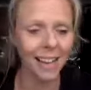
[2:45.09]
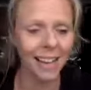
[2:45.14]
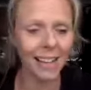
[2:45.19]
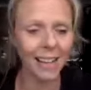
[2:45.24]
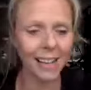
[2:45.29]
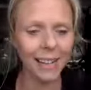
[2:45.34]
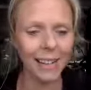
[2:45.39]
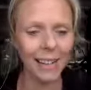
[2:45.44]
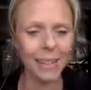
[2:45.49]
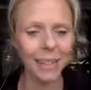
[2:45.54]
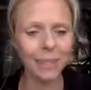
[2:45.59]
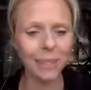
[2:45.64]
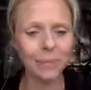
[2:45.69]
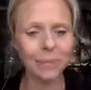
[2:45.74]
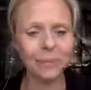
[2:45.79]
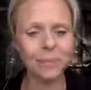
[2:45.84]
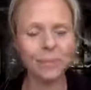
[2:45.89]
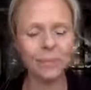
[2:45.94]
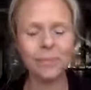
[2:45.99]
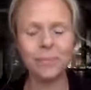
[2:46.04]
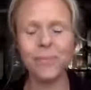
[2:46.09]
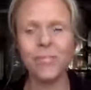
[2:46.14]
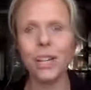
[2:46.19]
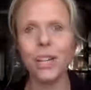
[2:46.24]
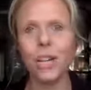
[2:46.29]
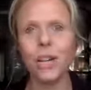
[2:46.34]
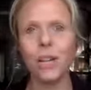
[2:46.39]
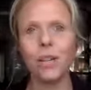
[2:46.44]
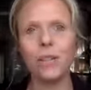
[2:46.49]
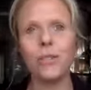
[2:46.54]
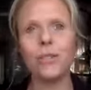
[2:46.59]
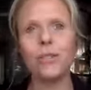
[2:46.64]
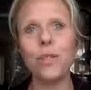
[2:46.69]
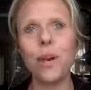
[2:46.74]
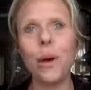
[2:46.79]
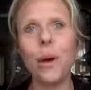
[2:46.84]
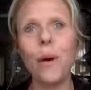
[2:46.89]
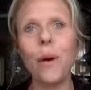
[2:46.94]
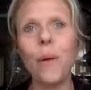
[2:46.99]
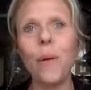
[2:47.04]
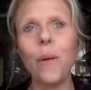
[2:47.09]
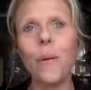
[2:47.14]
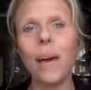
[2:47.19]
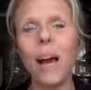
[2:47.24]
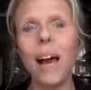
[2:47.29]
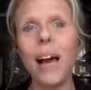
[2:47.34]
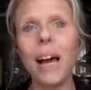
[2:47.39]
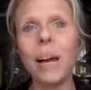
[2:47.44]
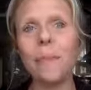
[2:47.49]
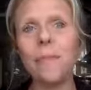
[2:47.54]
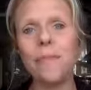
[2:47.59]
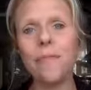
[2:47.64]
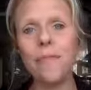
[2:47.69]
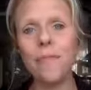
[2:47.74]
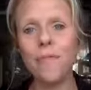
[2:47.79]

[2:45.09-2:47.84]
Um, so I'm